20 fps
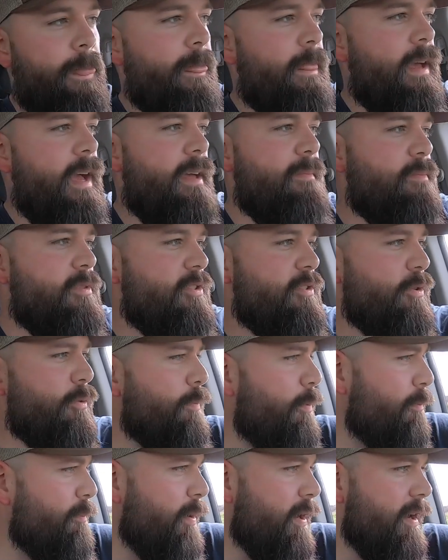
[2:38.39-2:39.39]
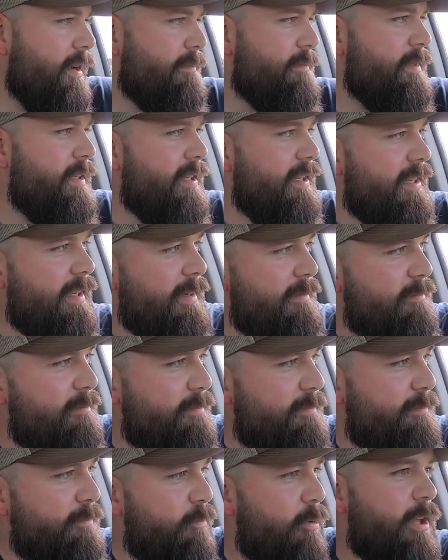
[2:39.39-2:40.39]
I'm super pumped.
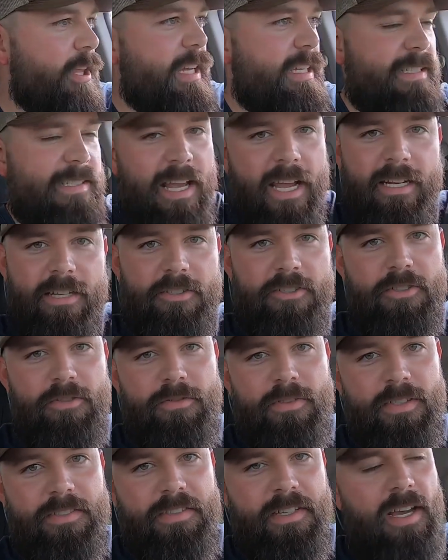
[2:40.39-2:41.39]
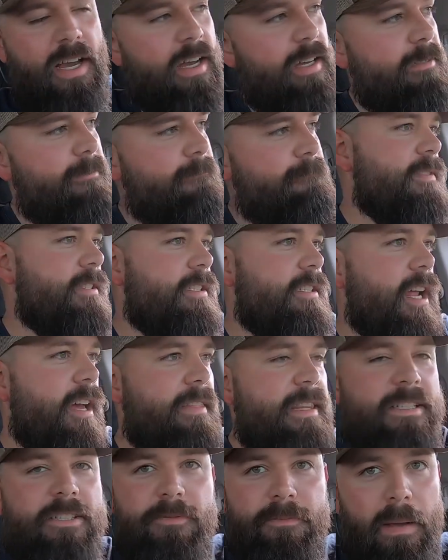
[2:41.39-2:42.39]
I'm really excited to shoot this gun. It's
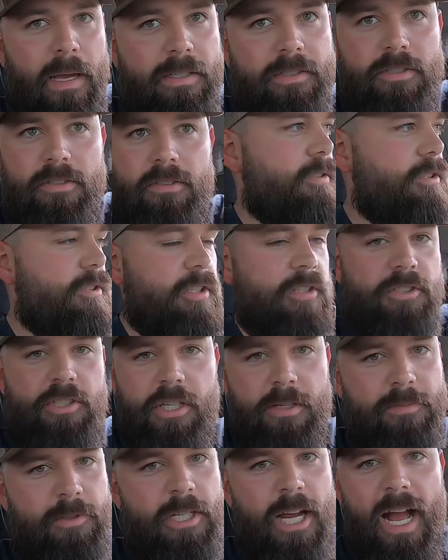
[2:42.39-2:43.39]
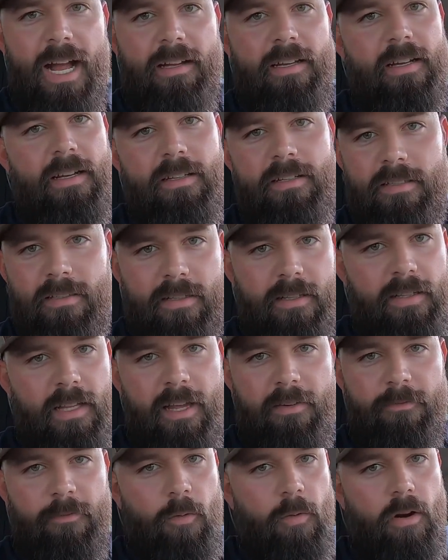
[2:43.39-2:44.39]
nothing special, just a cheap shotgun in the
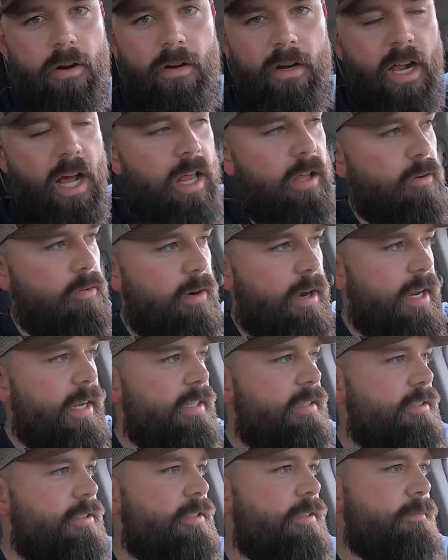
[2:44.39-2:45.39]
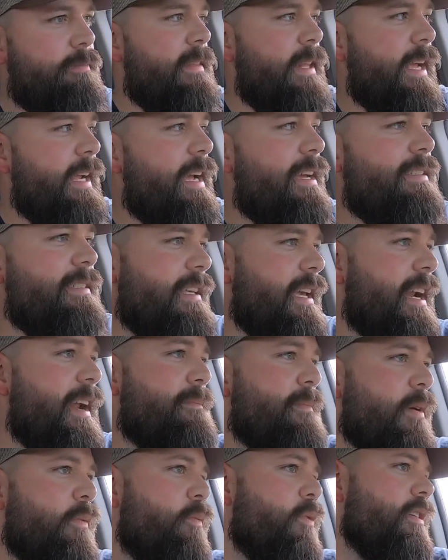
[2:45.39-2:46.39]
like $400 range. Like I said,
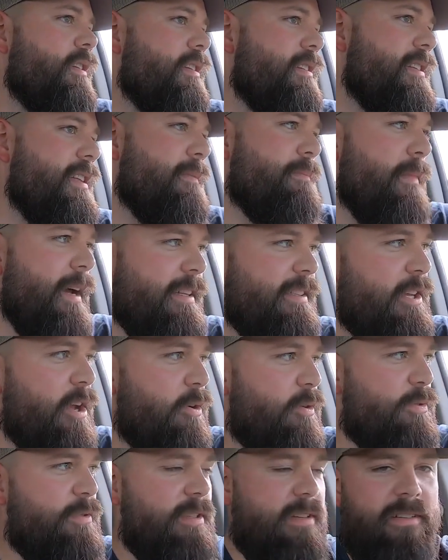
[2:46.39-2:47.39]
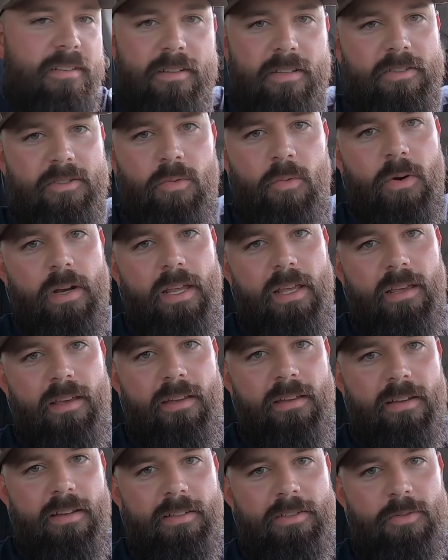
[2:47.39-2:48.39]
I've been wanting to dip my toes into the 20
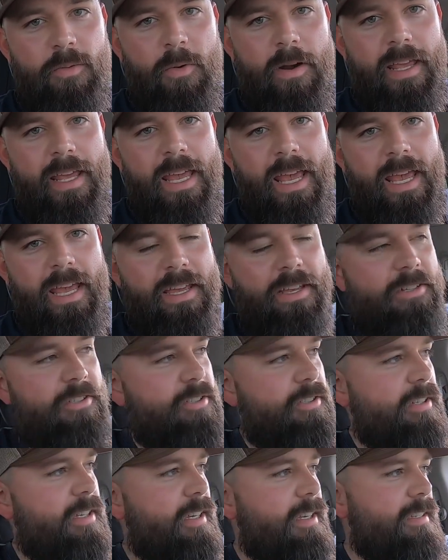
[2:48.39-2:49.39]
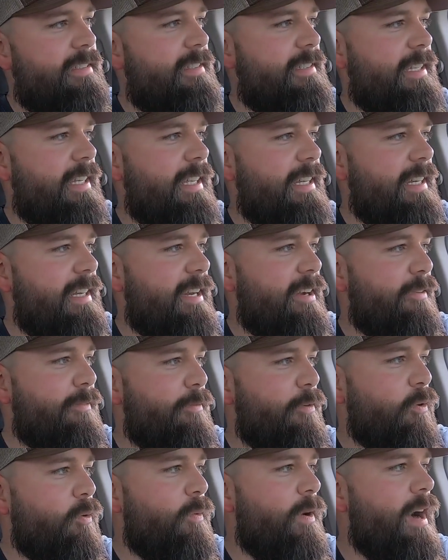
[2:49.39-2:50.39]
gauge scene here
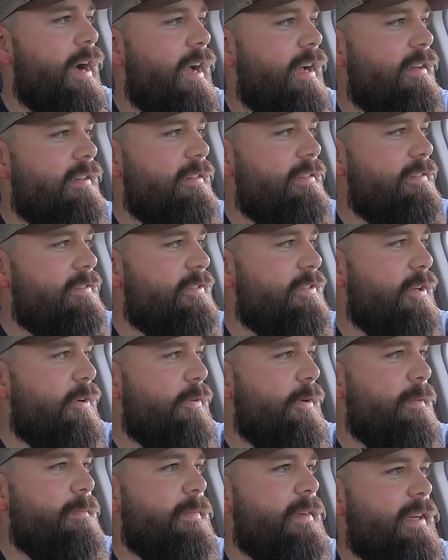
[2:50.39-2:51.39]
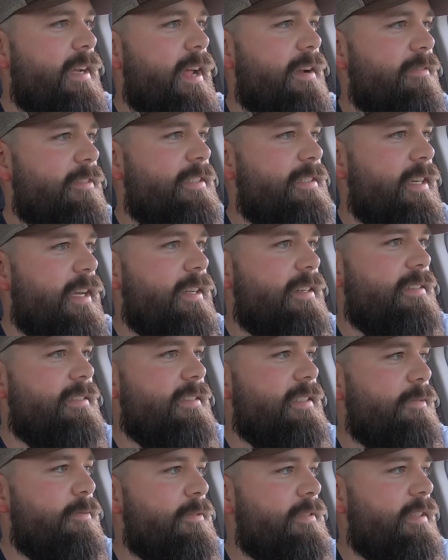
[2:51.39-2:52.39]
for a while, so I'm kind of excited to
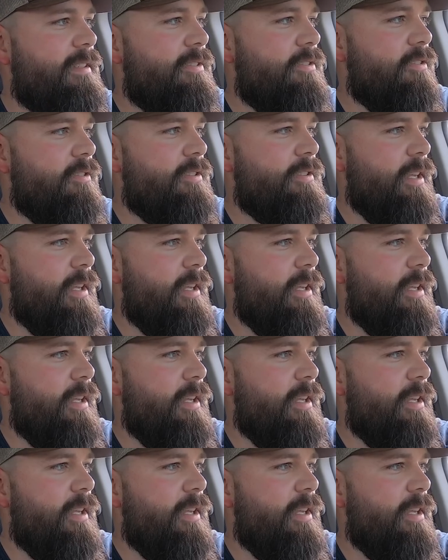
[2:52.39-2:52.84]
see what this looks